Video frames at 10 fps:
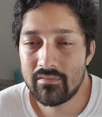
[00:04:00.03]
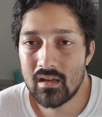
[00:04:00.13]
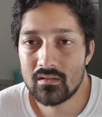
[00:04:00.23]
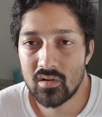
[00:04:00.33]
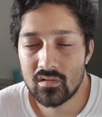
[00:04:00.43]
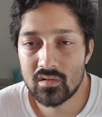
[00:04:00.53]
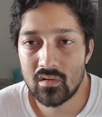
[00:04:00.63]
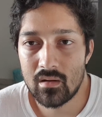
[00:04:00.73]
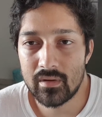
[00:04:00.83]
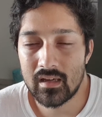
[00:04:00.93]
that Charles
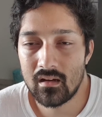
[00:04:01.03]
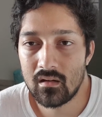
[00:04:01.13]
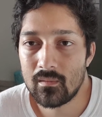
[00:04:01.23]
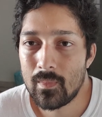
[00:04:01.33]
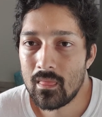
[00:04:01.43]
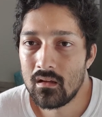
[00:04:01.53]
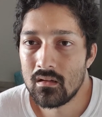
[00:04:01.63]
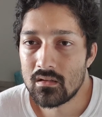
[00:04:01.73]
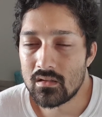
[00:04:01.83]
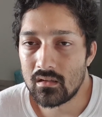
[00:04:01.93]
Schwab account
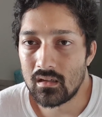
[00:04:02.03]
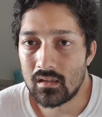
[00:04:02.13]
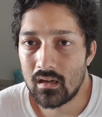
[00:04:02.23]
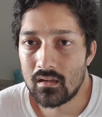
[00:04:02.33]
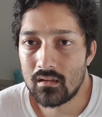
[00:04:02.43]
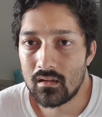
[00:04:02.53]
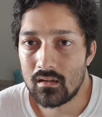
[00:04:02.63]
so you can get